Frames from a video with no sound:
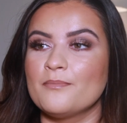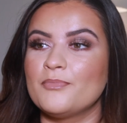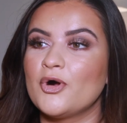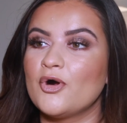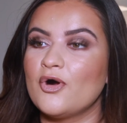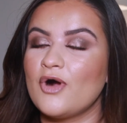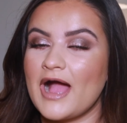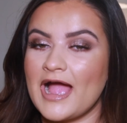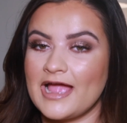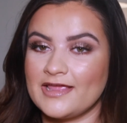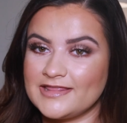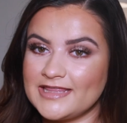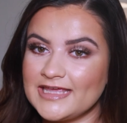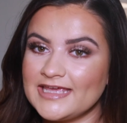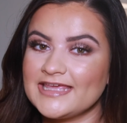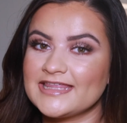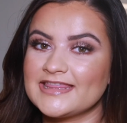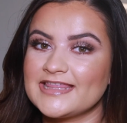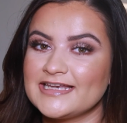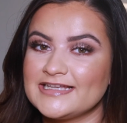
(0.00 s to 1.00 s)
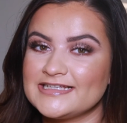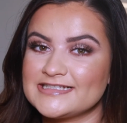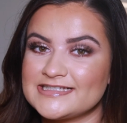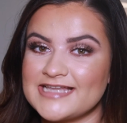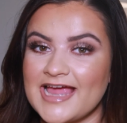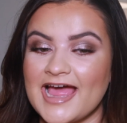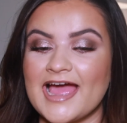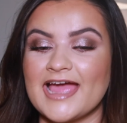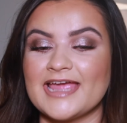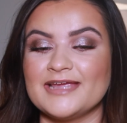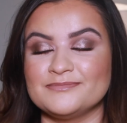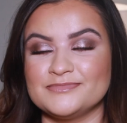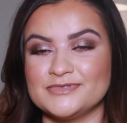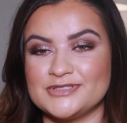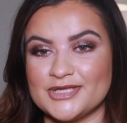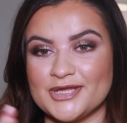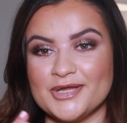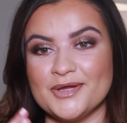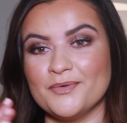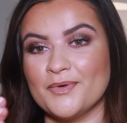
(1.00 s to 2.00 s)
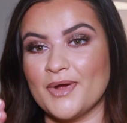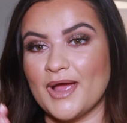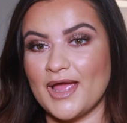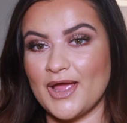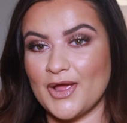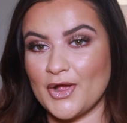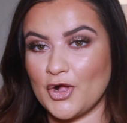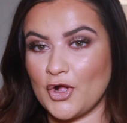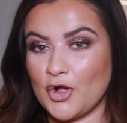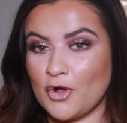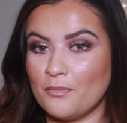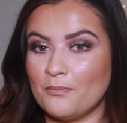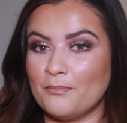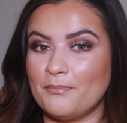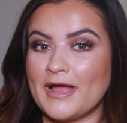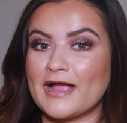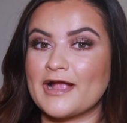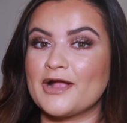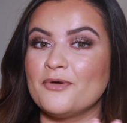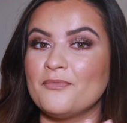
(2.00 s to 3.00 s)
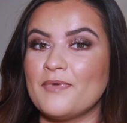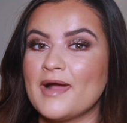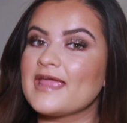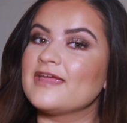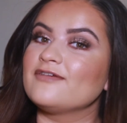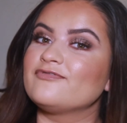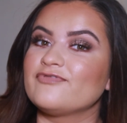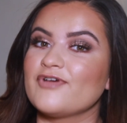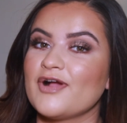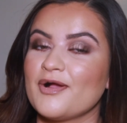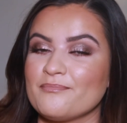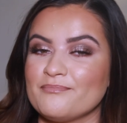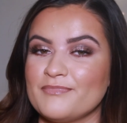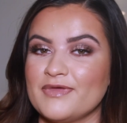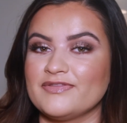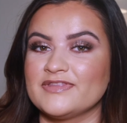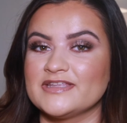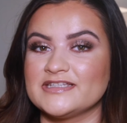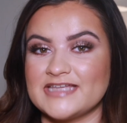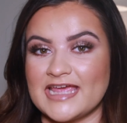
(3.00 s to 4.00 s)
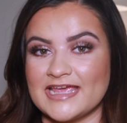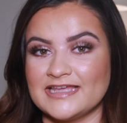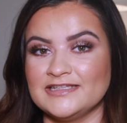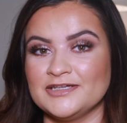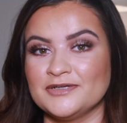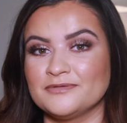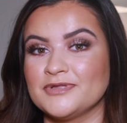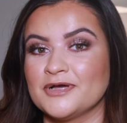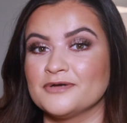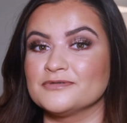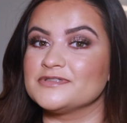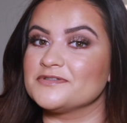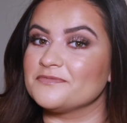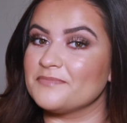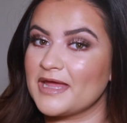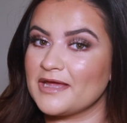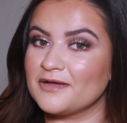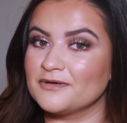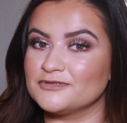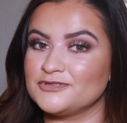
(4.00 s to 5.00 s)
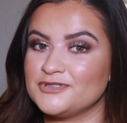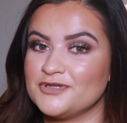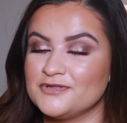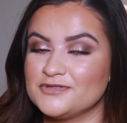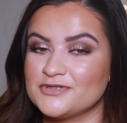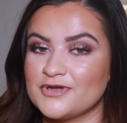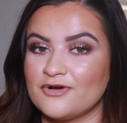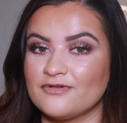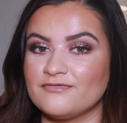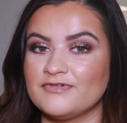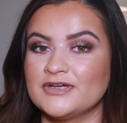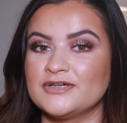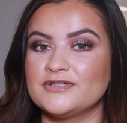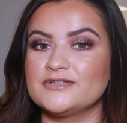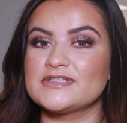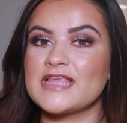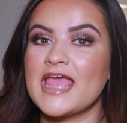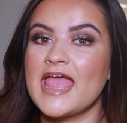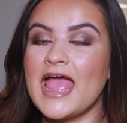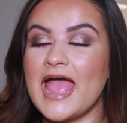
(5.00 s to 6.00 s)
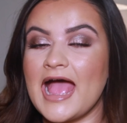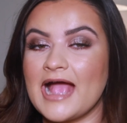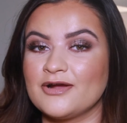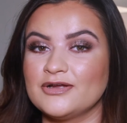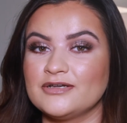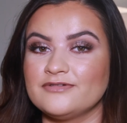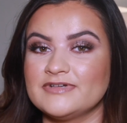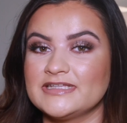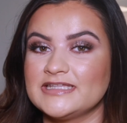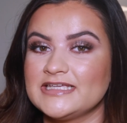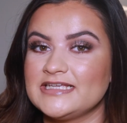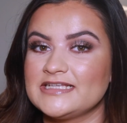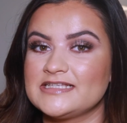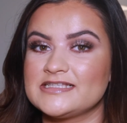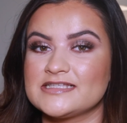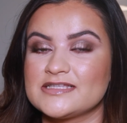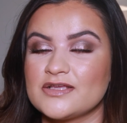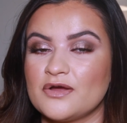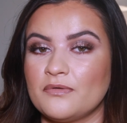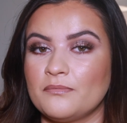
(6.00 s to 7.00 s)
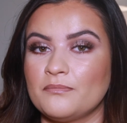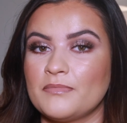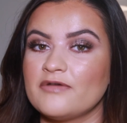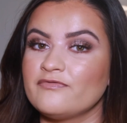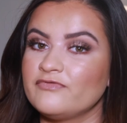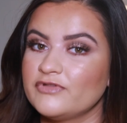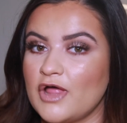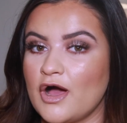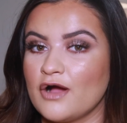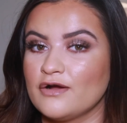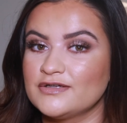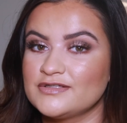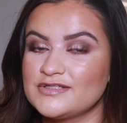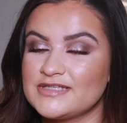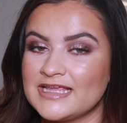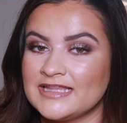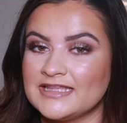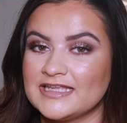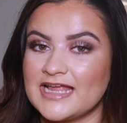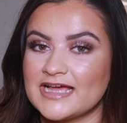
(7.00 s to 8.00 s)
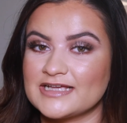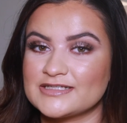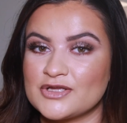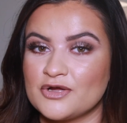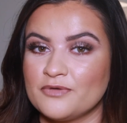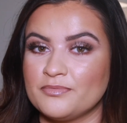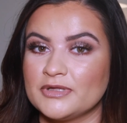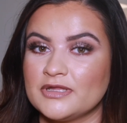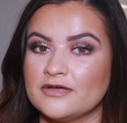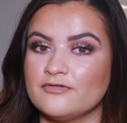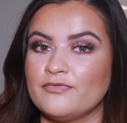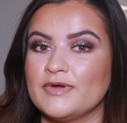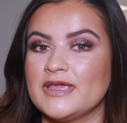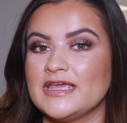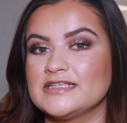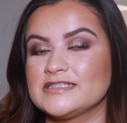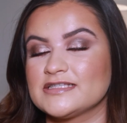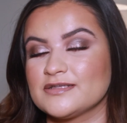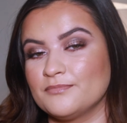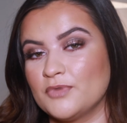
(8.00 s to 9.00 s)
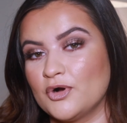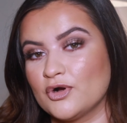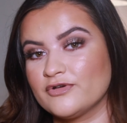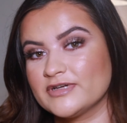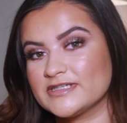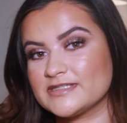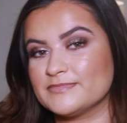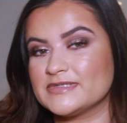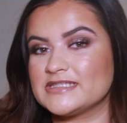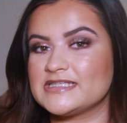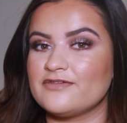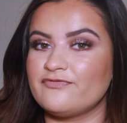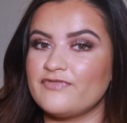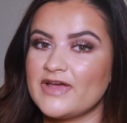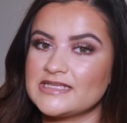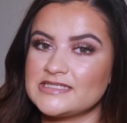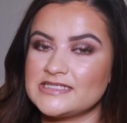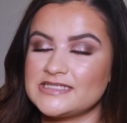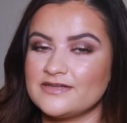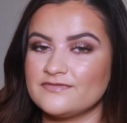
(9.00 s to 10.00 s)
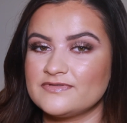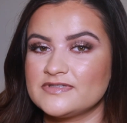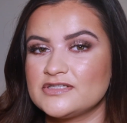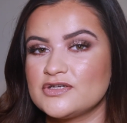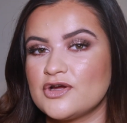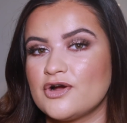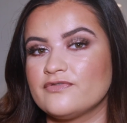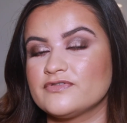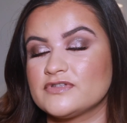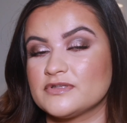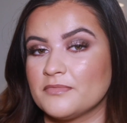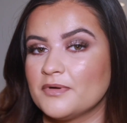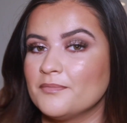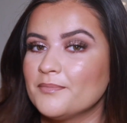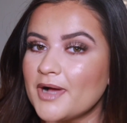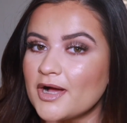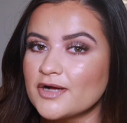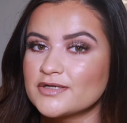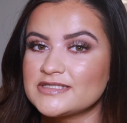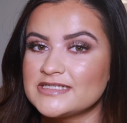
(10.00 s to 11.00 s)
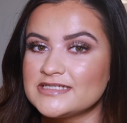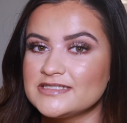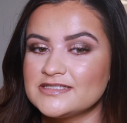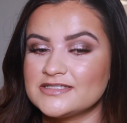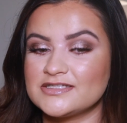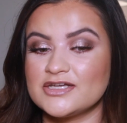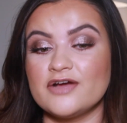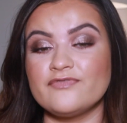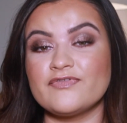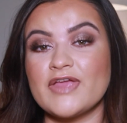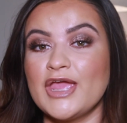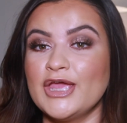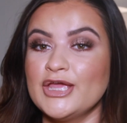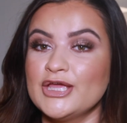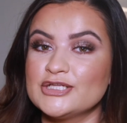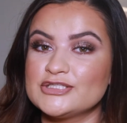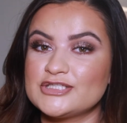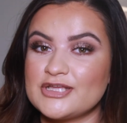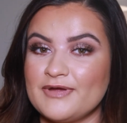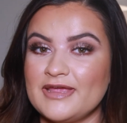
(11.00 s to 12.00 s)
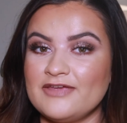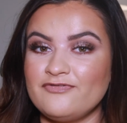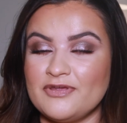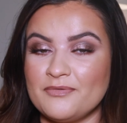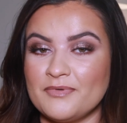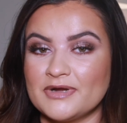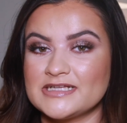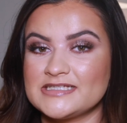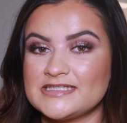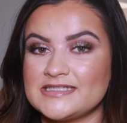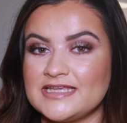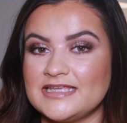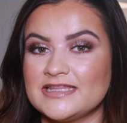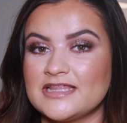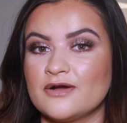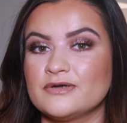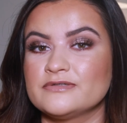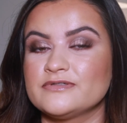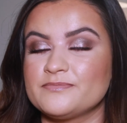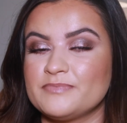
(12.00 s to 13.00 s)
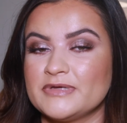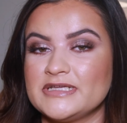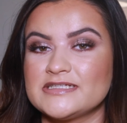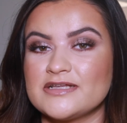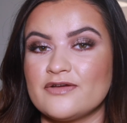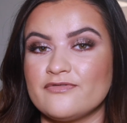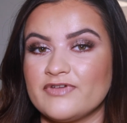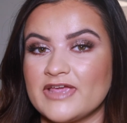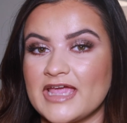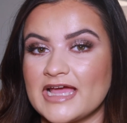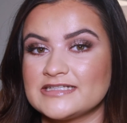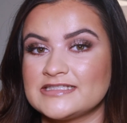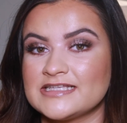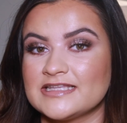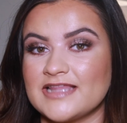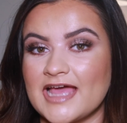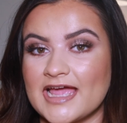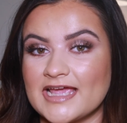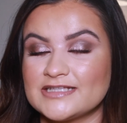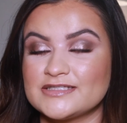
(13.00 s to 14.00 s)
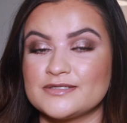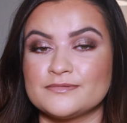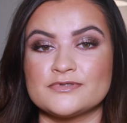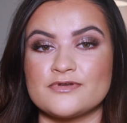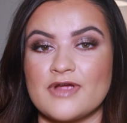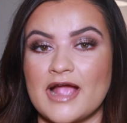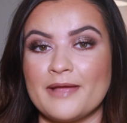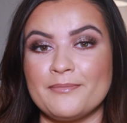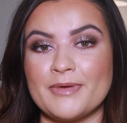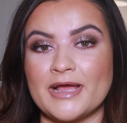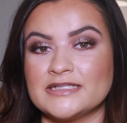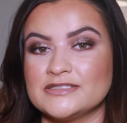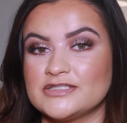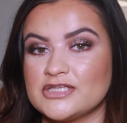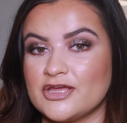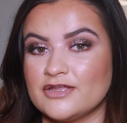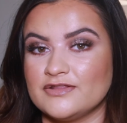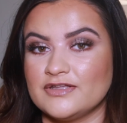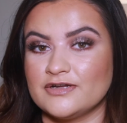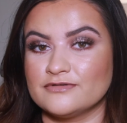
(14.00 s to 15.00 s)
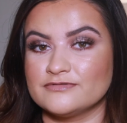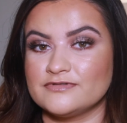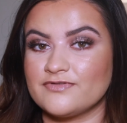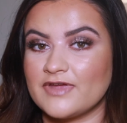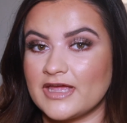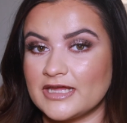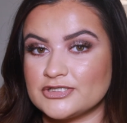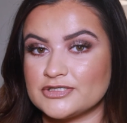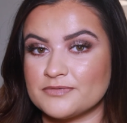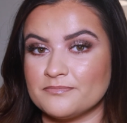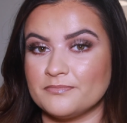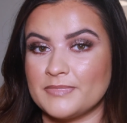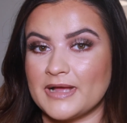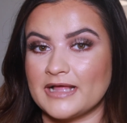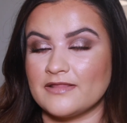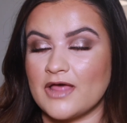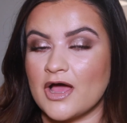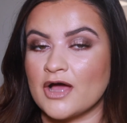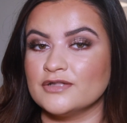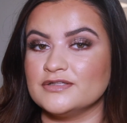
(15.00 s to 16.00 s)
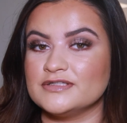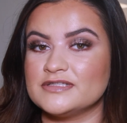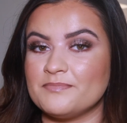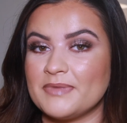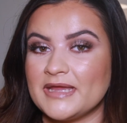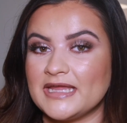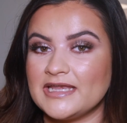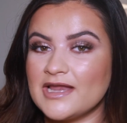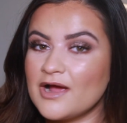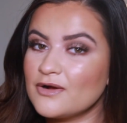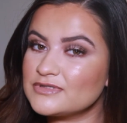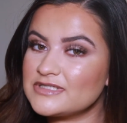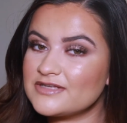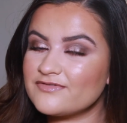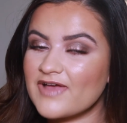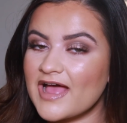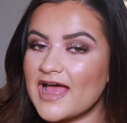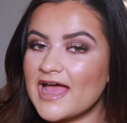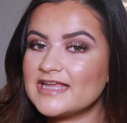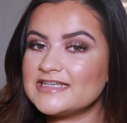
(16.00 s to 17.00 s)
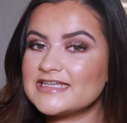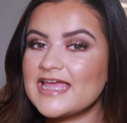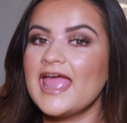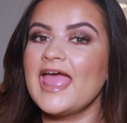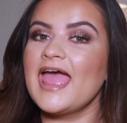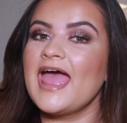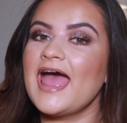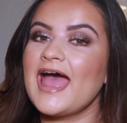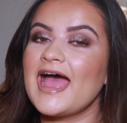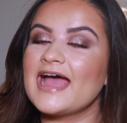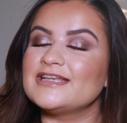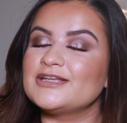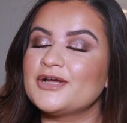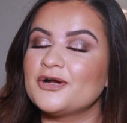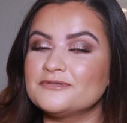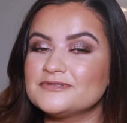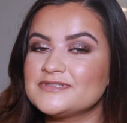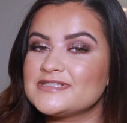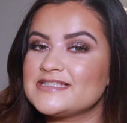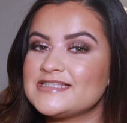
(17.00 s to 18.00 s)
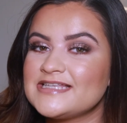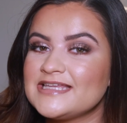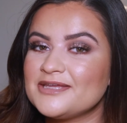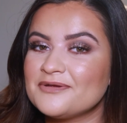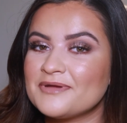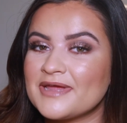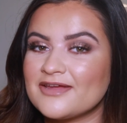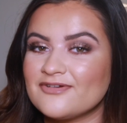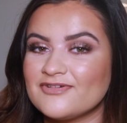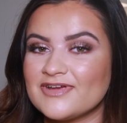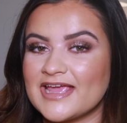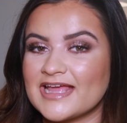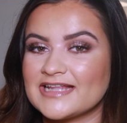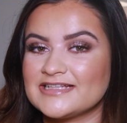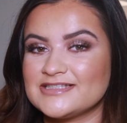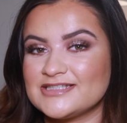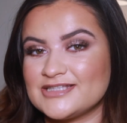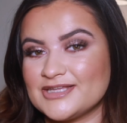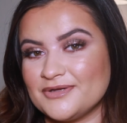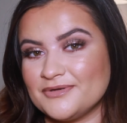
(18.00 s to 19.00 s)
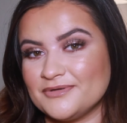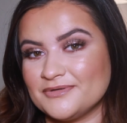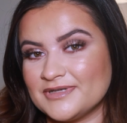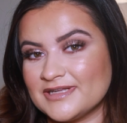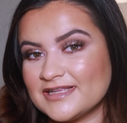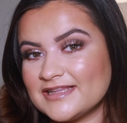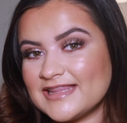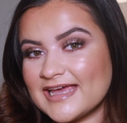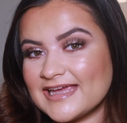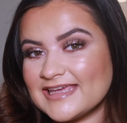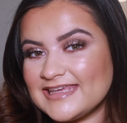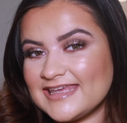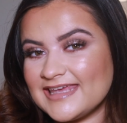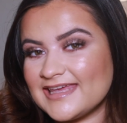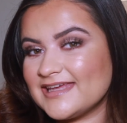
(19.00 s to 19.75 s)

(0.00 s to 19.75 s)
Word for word: but I think that it's time to come back away from the daily uploads of makeup tutorials. I'm going to release some vlogs in the next couple of weeks, some more Christmassy festive stuff, some unboxing stuff. So if you want to see those, please don't forget to like, subscribe and turn the notification bell on to be notified. And I hope to see you here again soon. Thank